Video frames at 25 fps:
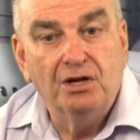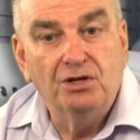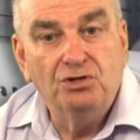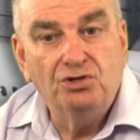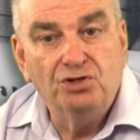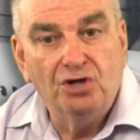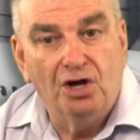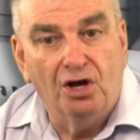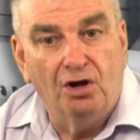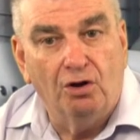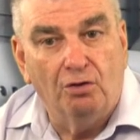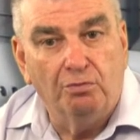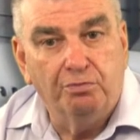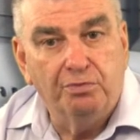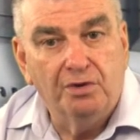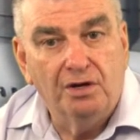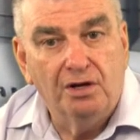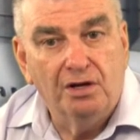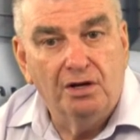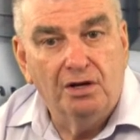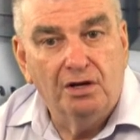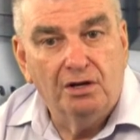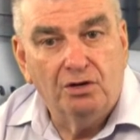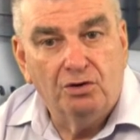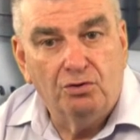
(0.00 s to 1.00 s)
to help
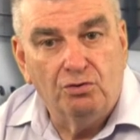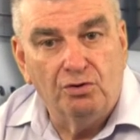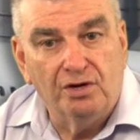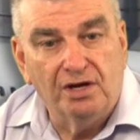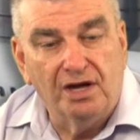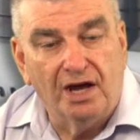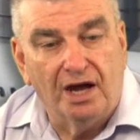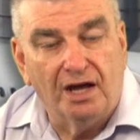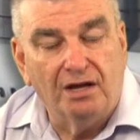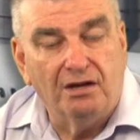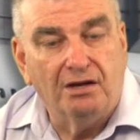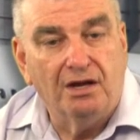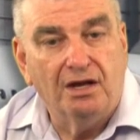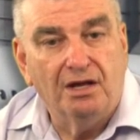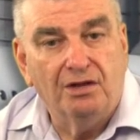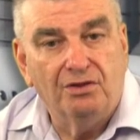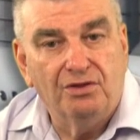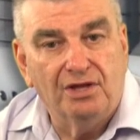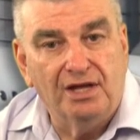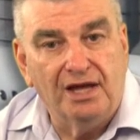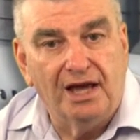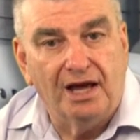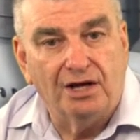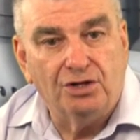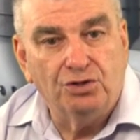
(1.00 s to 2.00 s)
create
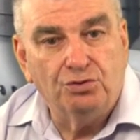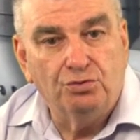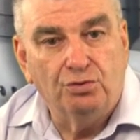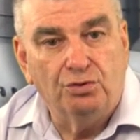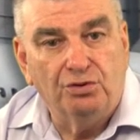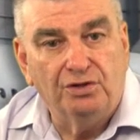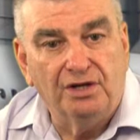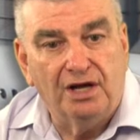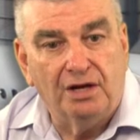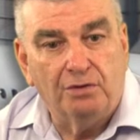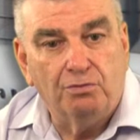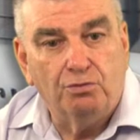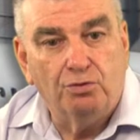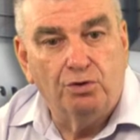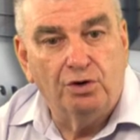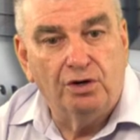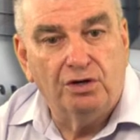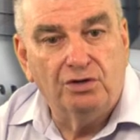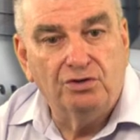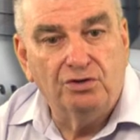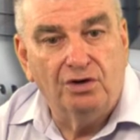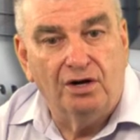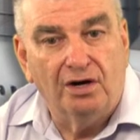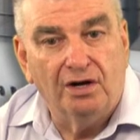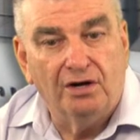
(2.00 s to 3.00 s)
the actual
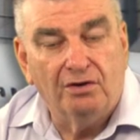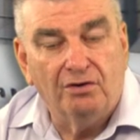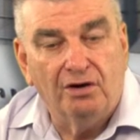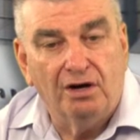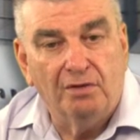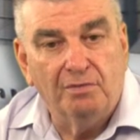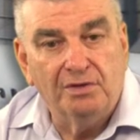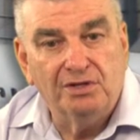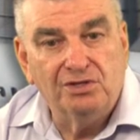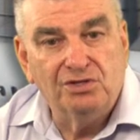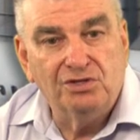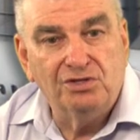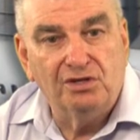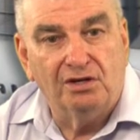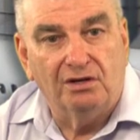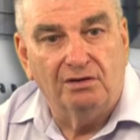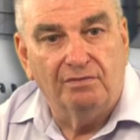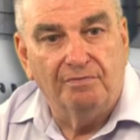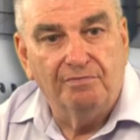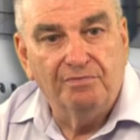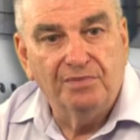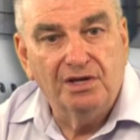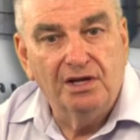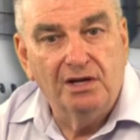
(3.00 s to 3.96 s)
network diagram itself.